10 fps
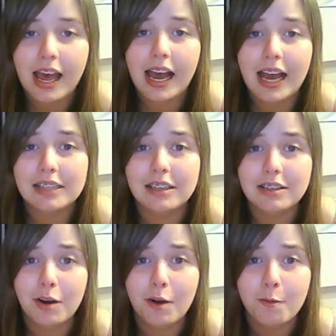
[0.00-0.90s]
and
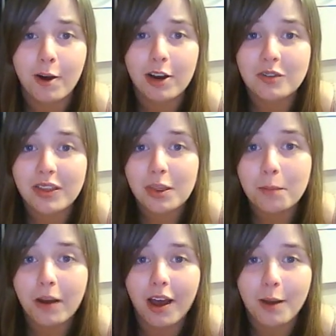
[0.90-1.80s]
while I was reading the
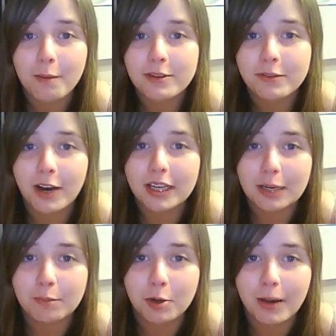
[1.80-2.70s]
blurb to find
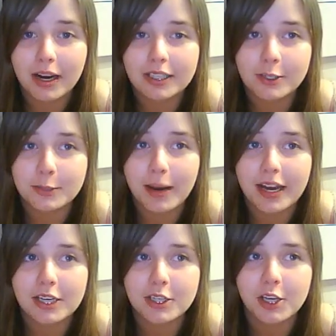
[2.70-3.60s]
out more about it, to explain
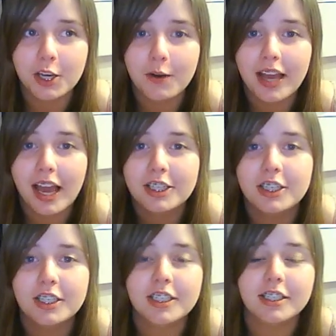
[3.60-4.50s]
it to you, I actually
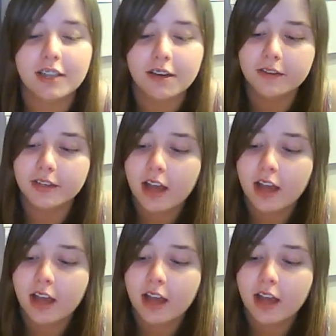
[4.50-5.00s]
just discovered